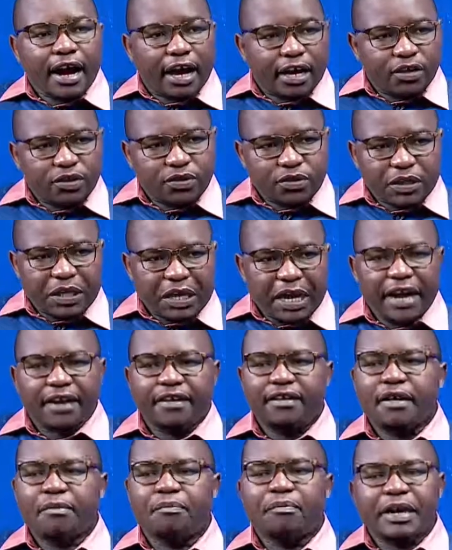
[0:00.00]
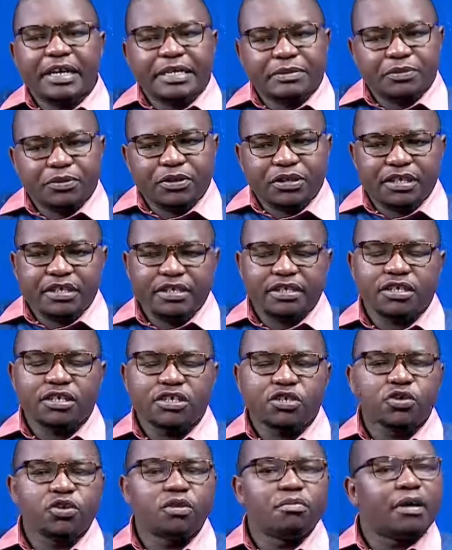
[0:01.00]
country, and the passport is
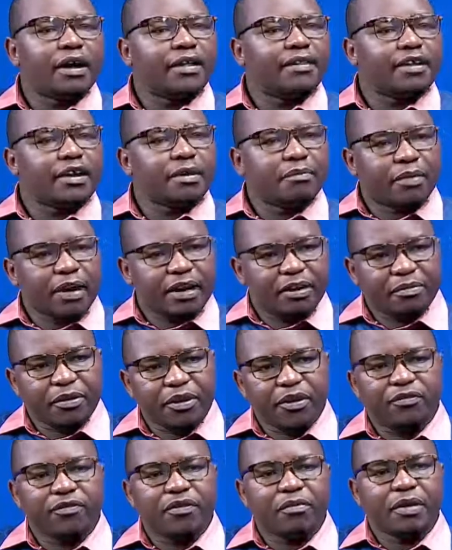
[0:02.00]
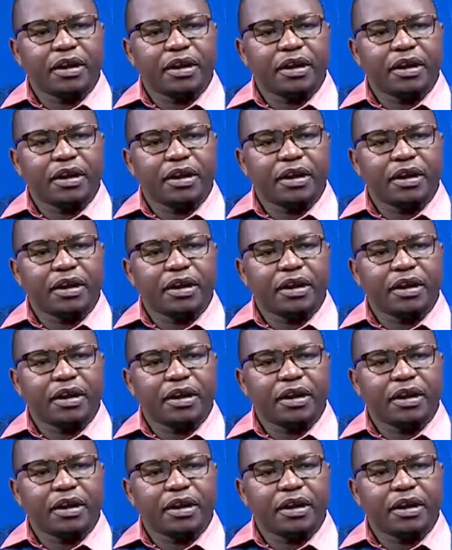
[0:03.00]
issued by the Department of